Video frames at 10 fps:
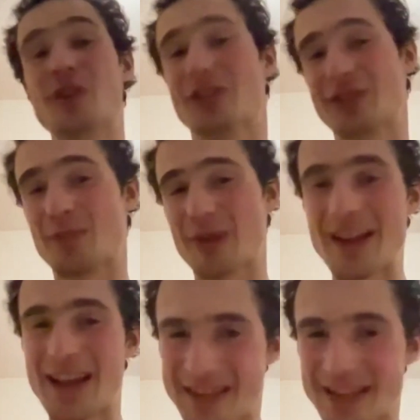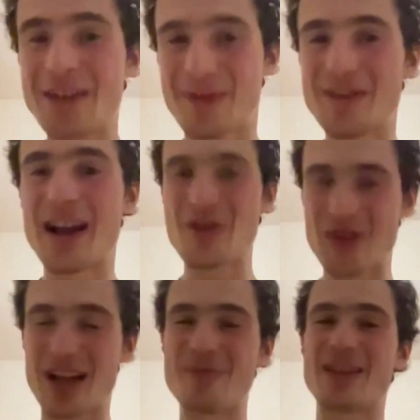on the top of that, if
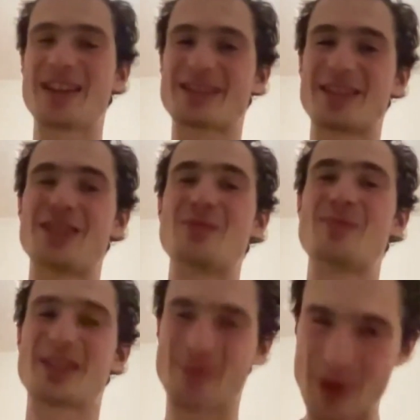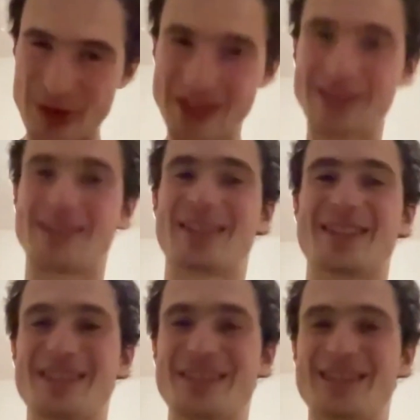now climbing is an Olympic sport,
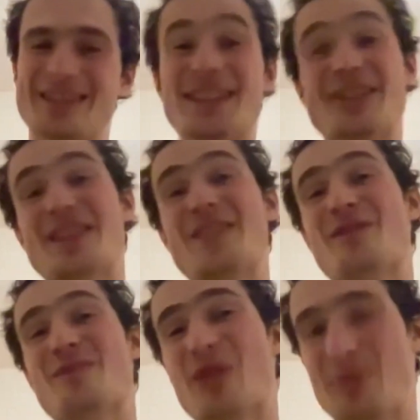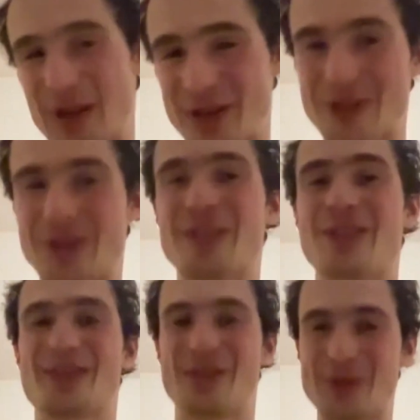there is even more
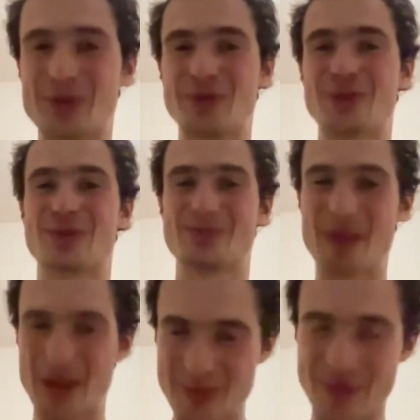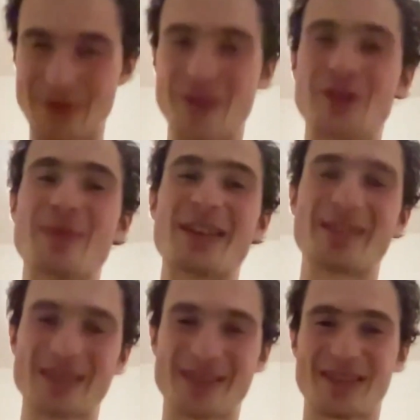pressure to better
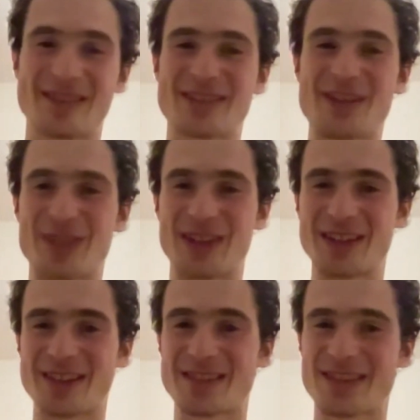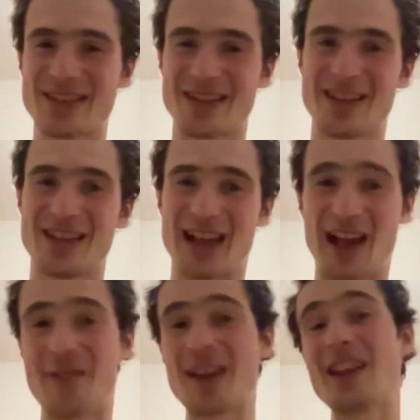performance and stuff like this.
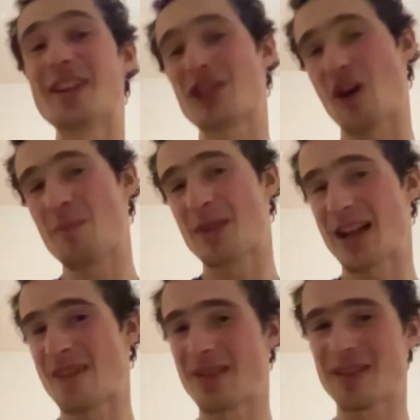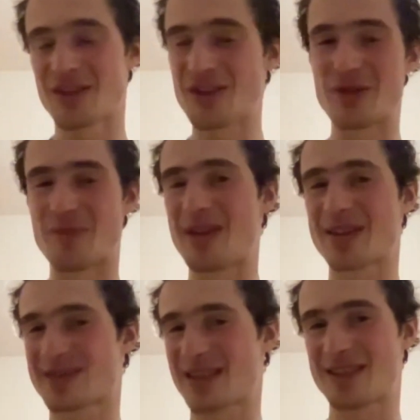I think in the comp climbing,
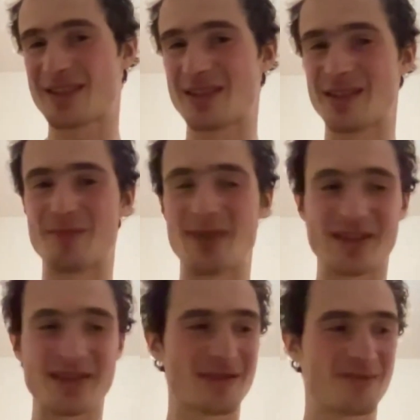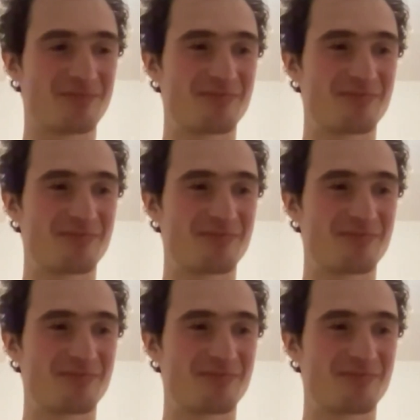the best